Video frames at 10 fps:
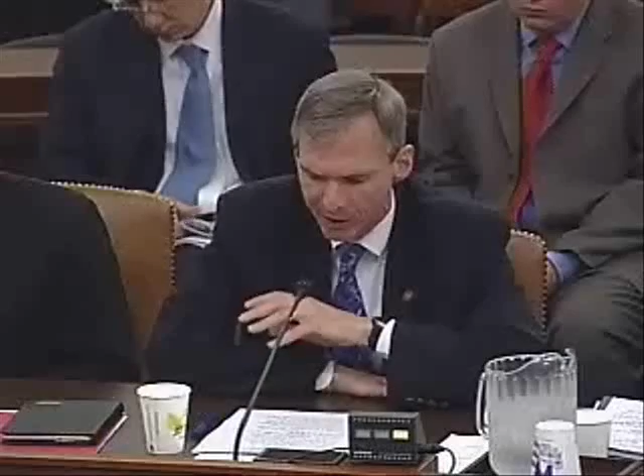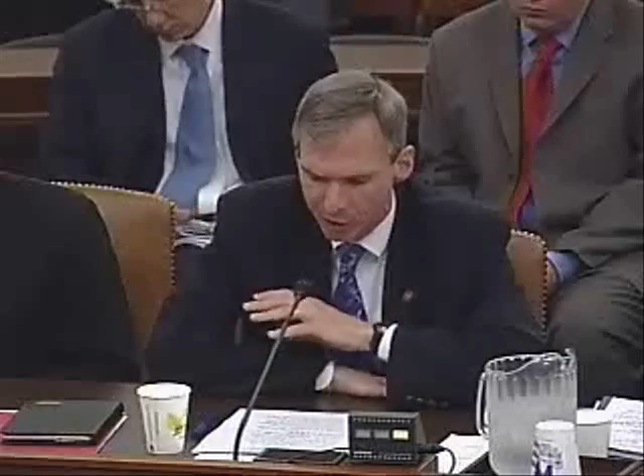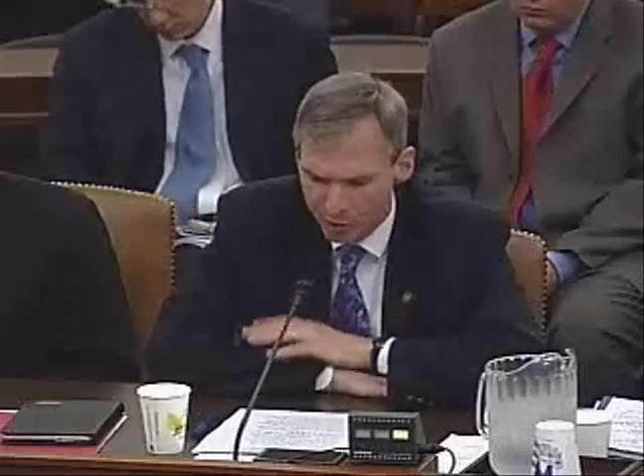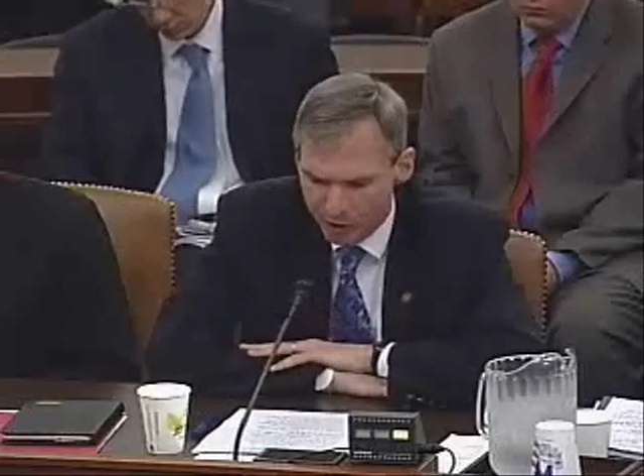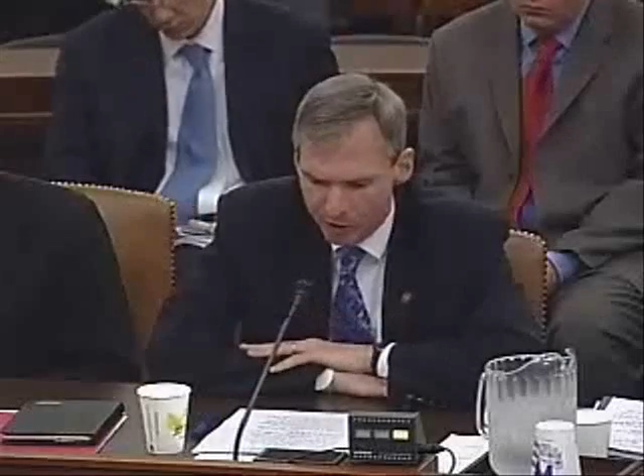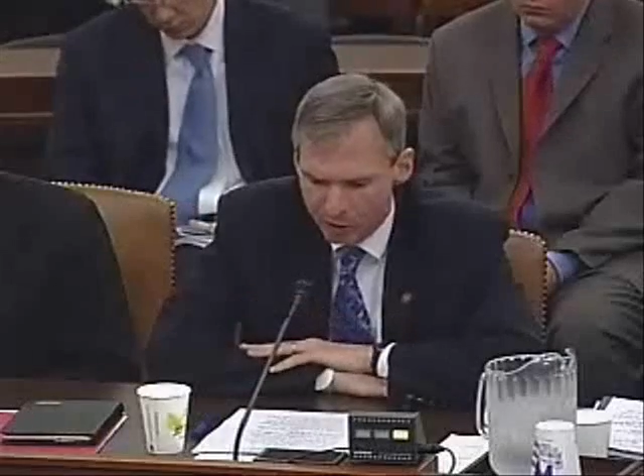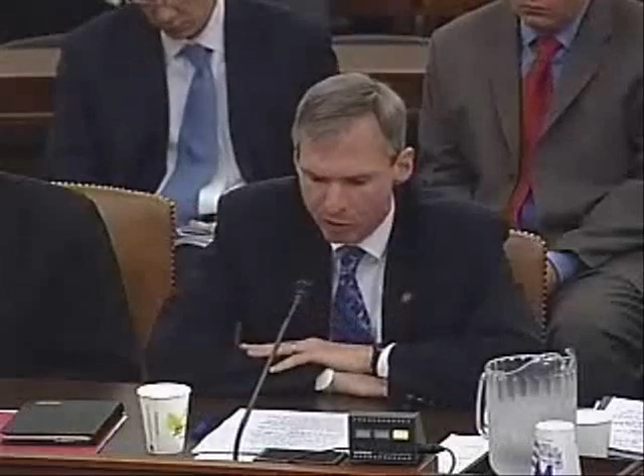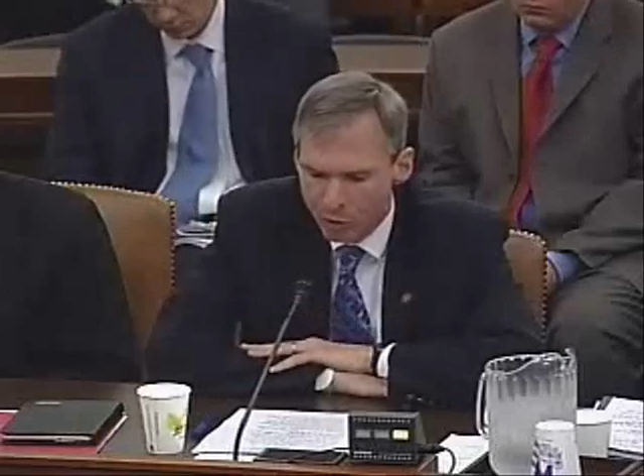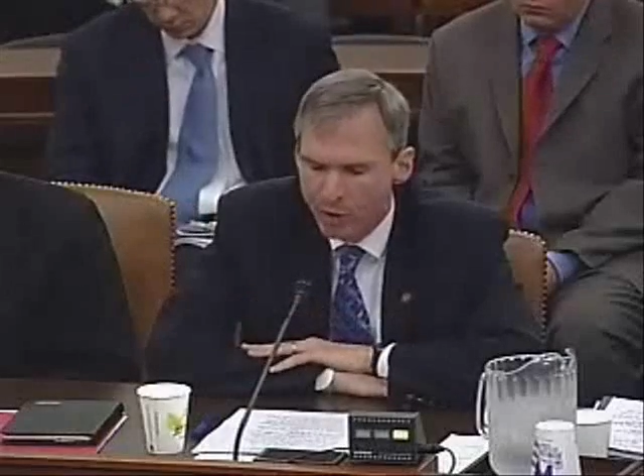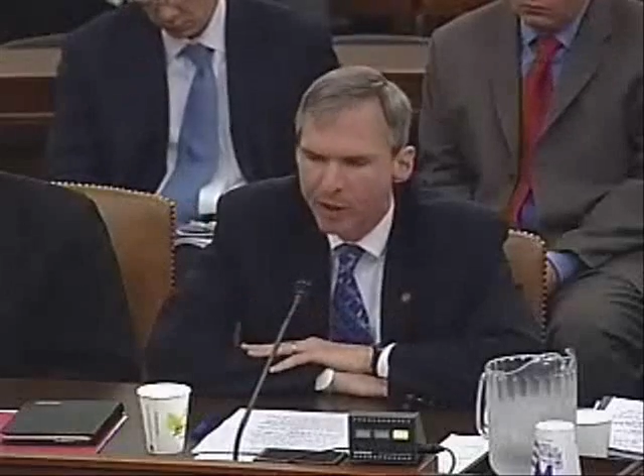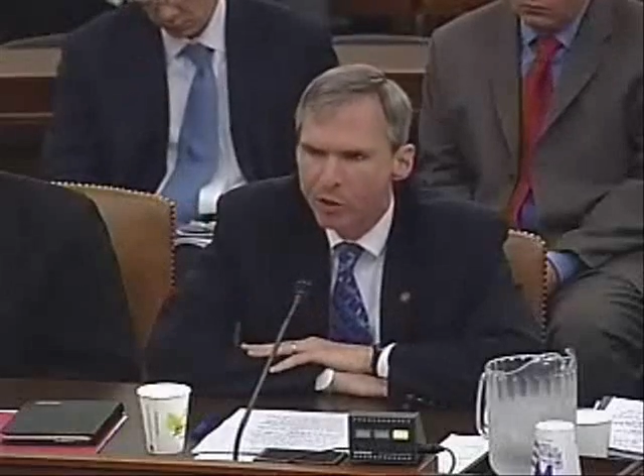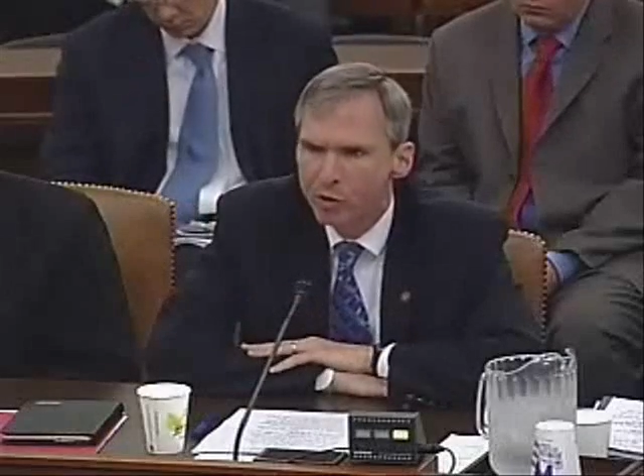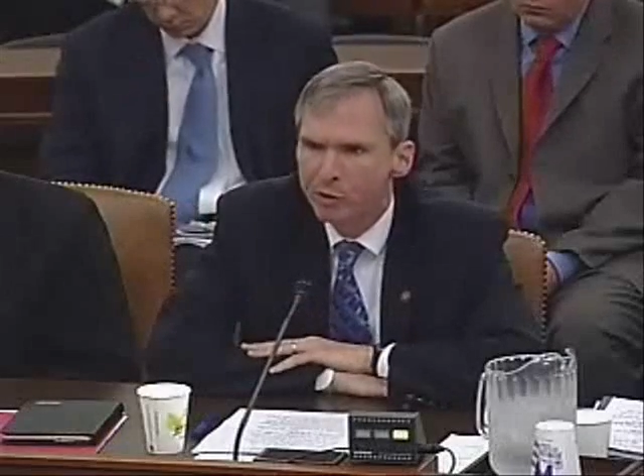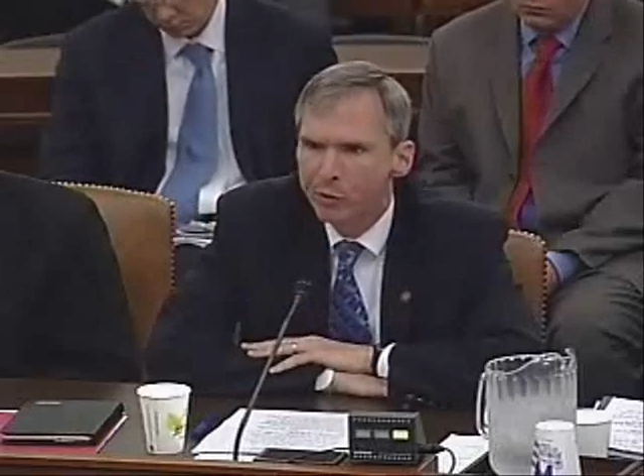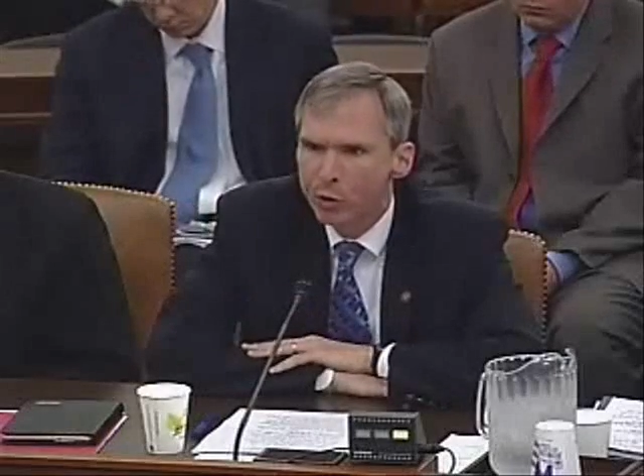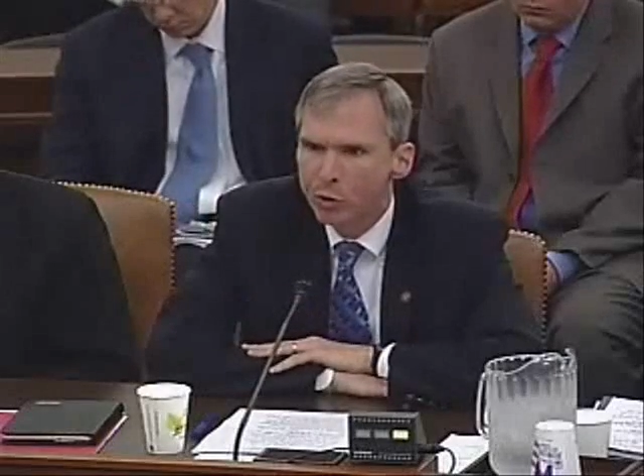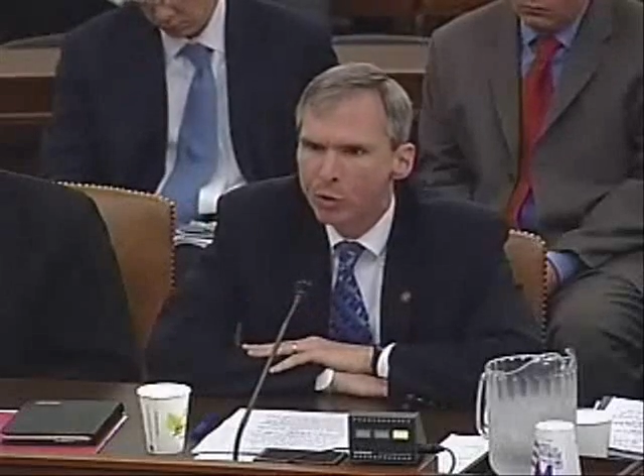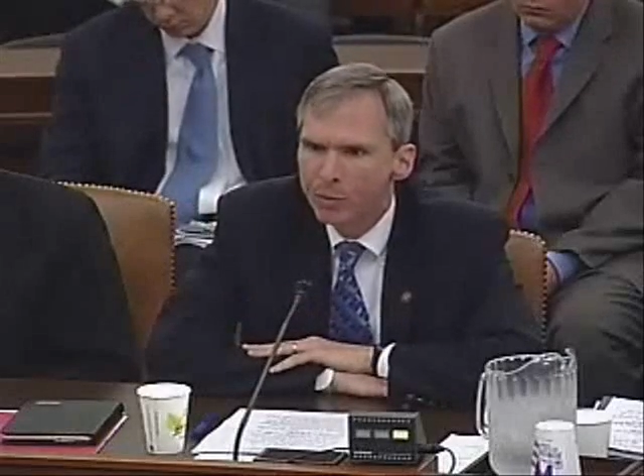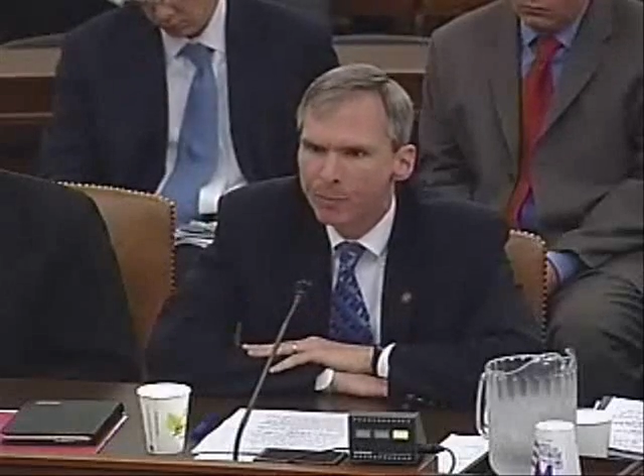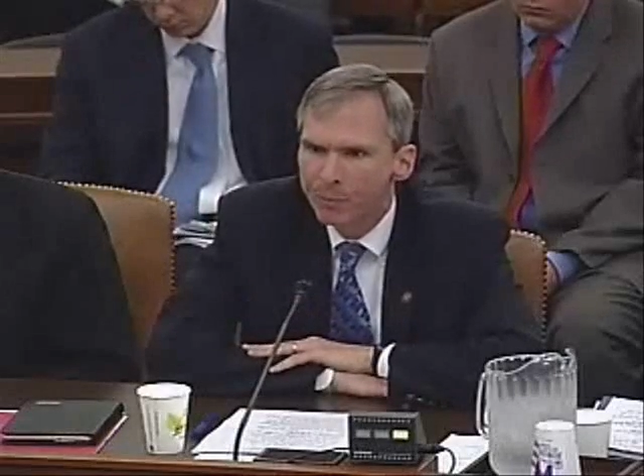are critical to our nation's future.